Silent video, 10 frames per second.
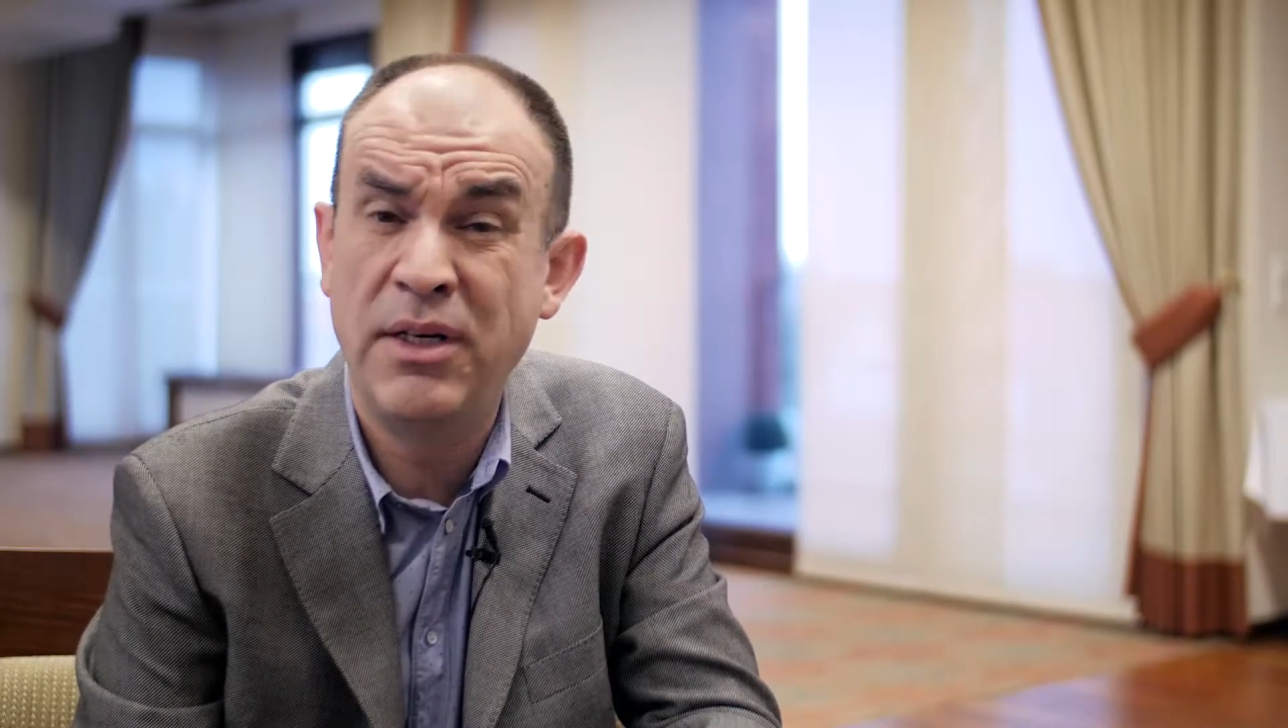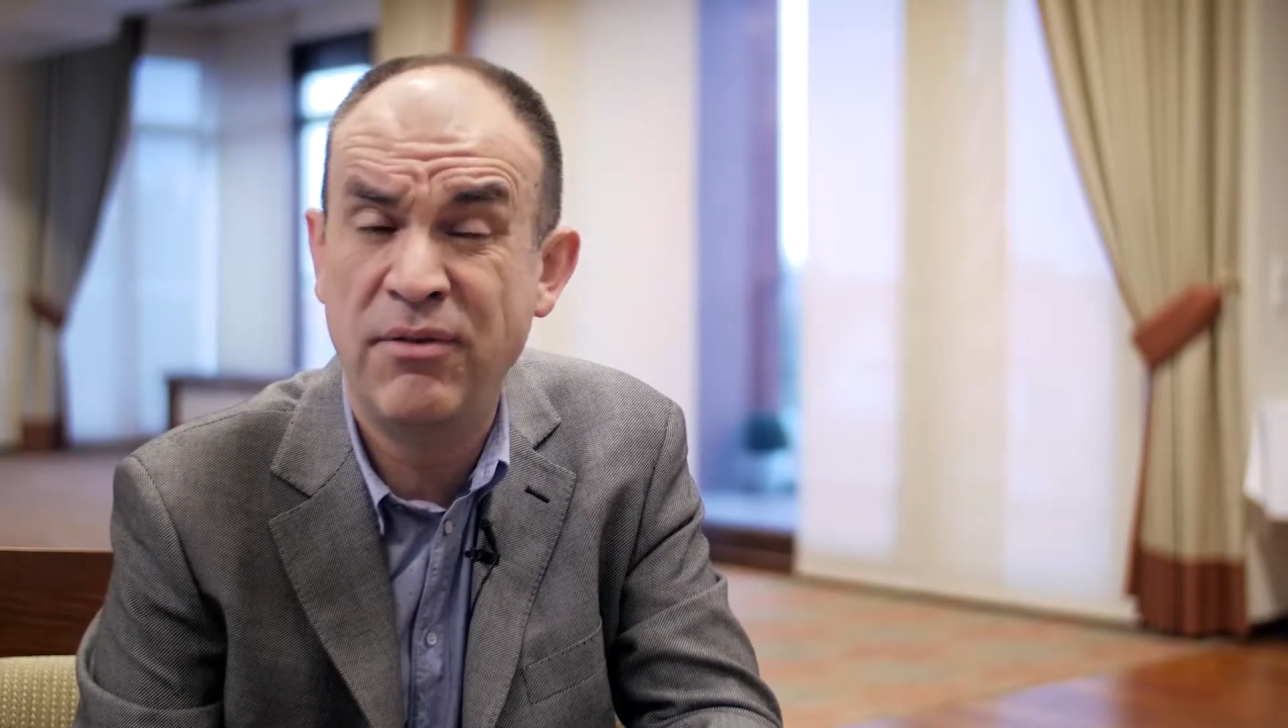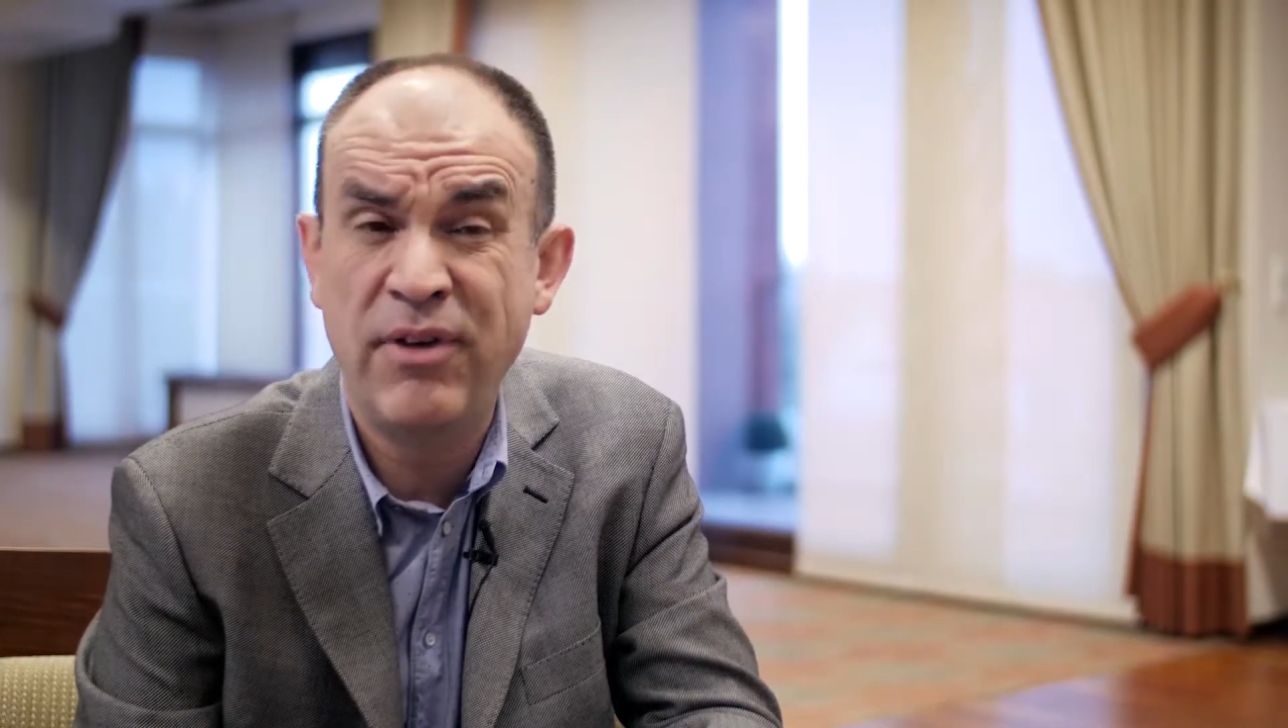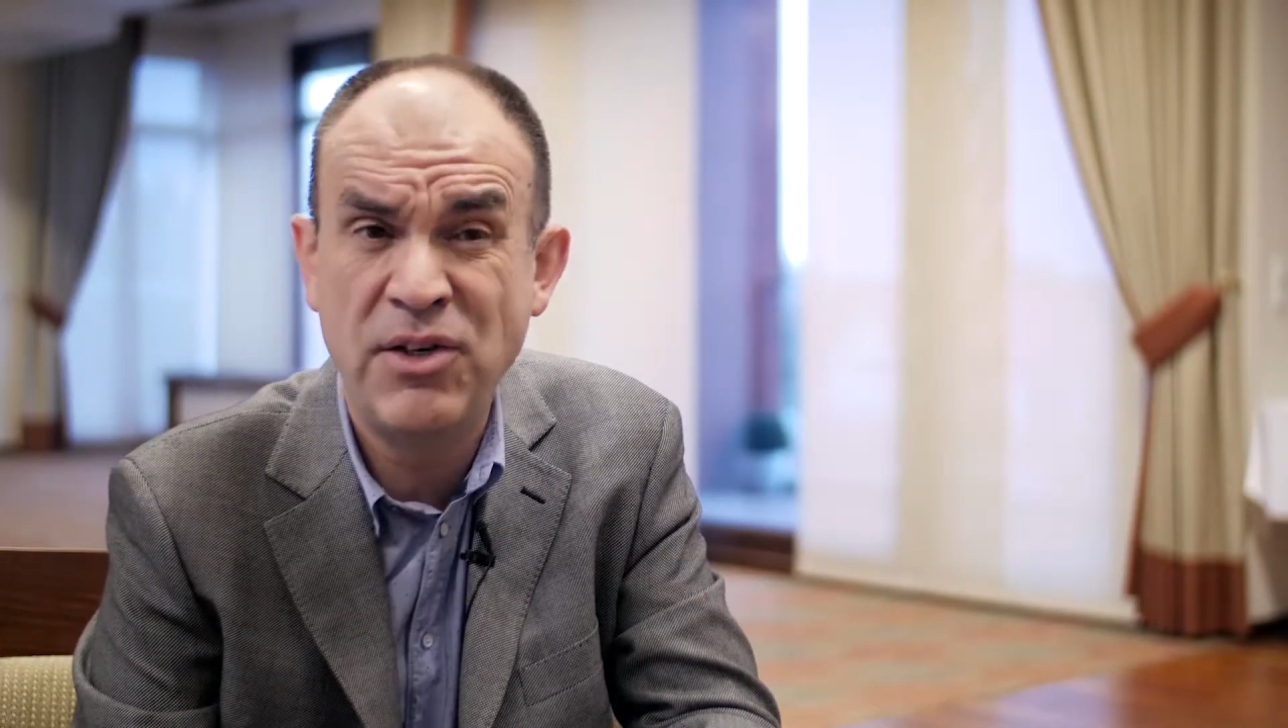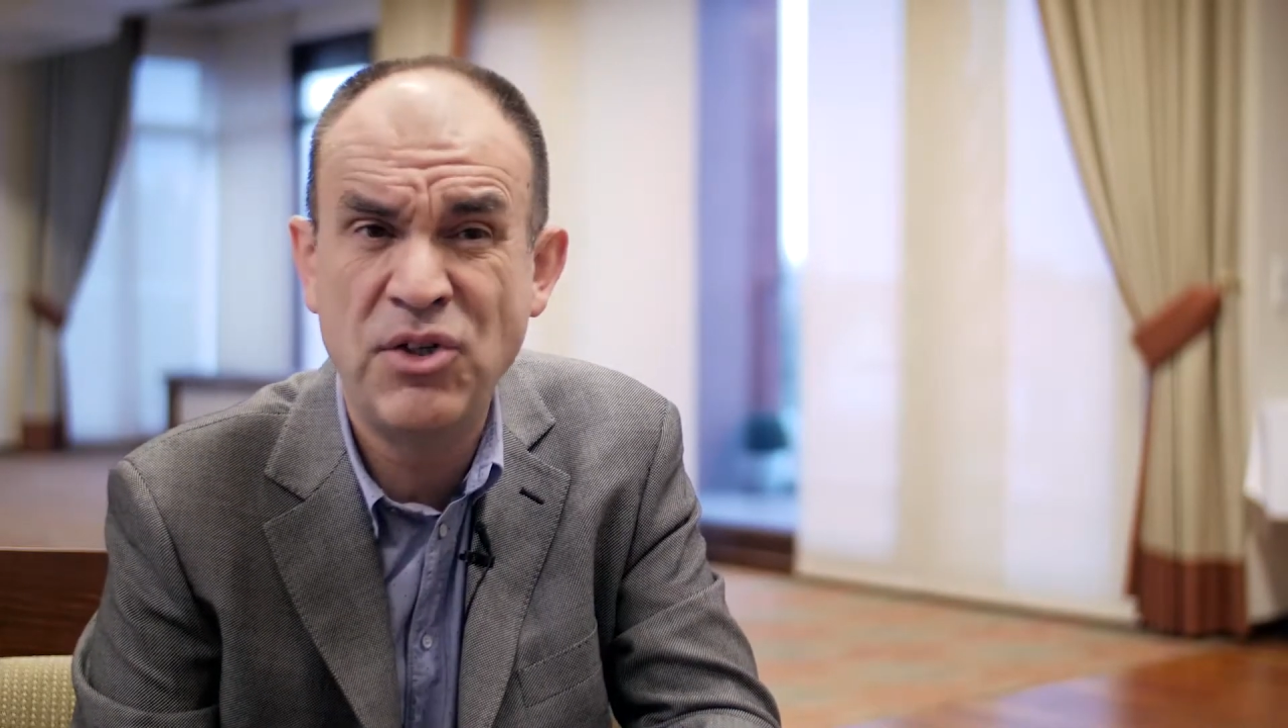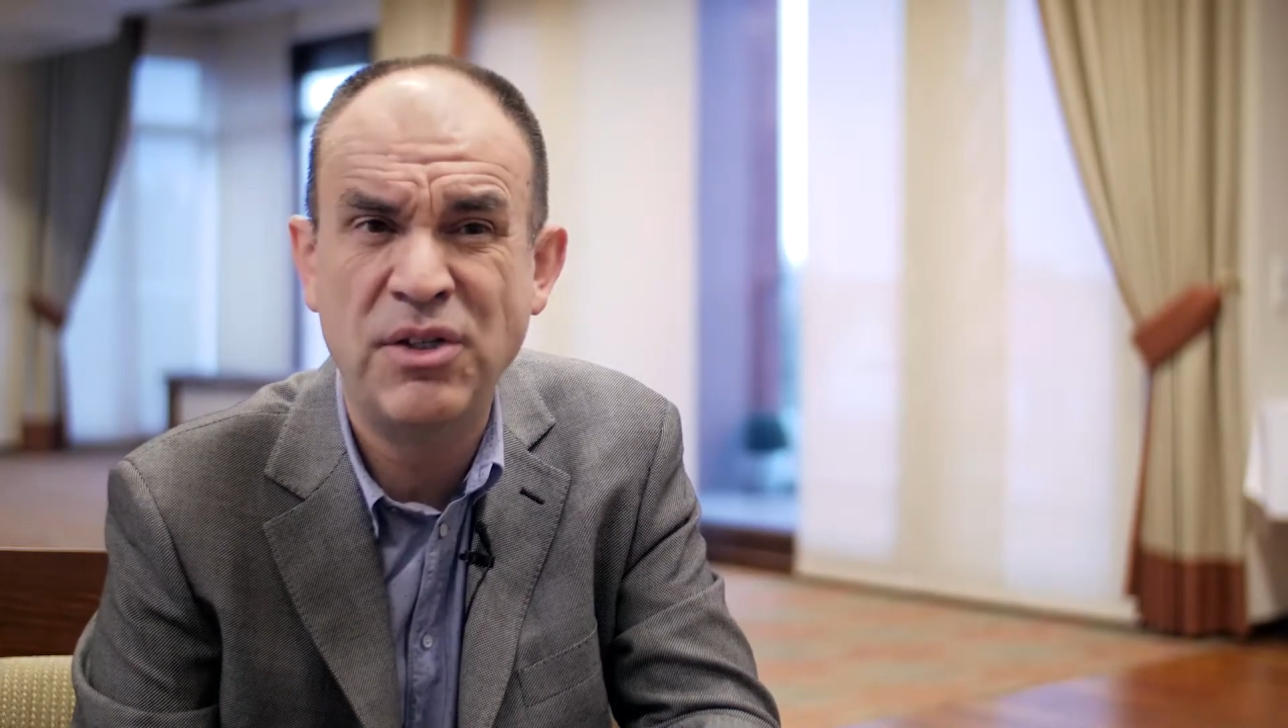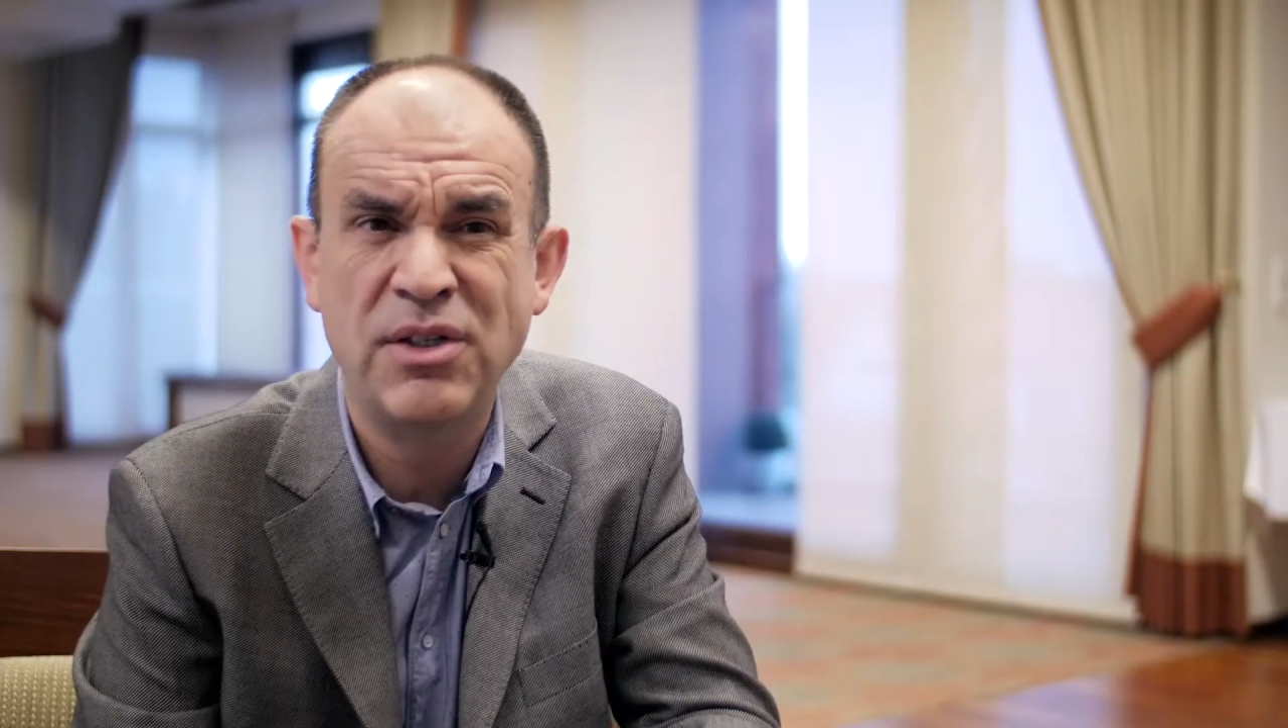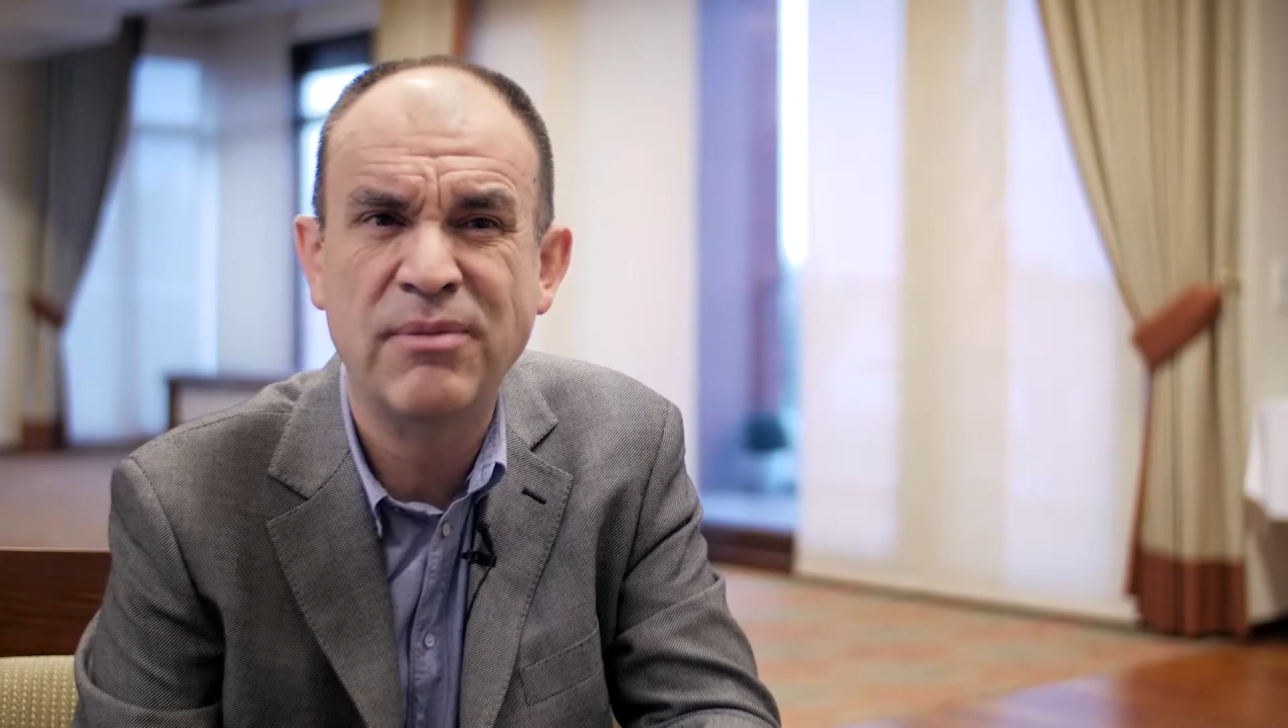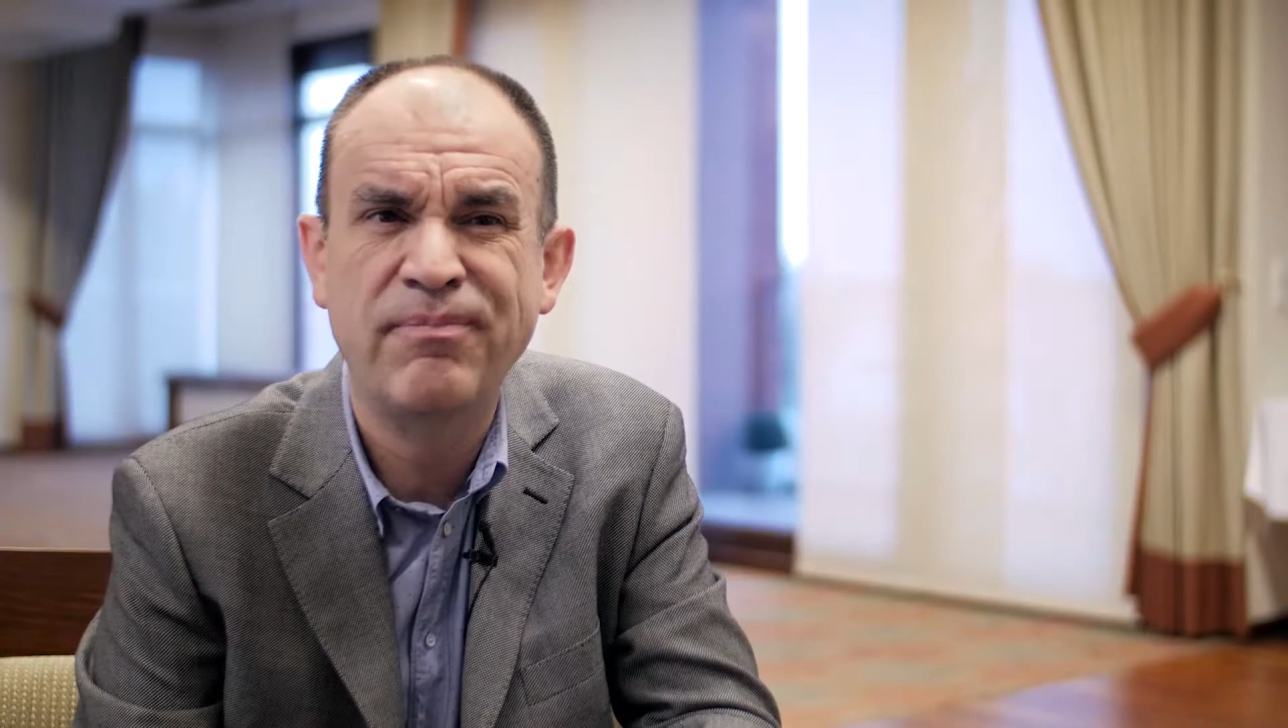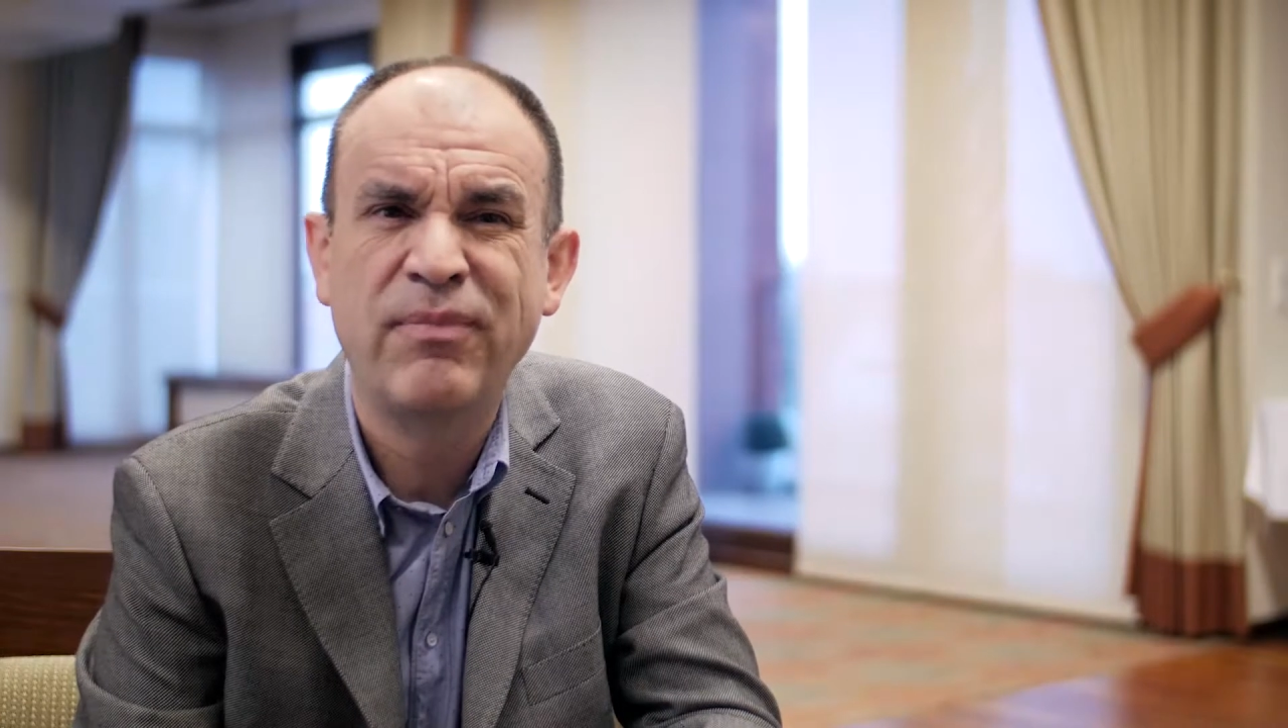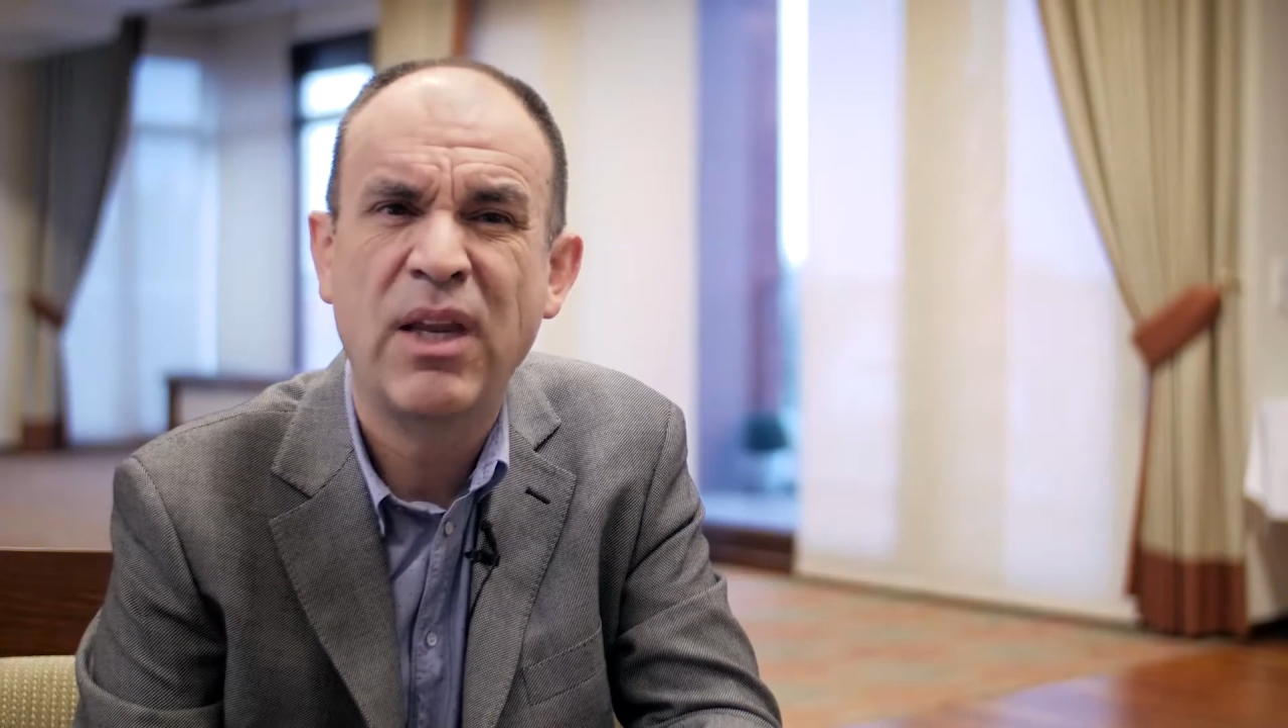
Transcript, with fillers: interventions.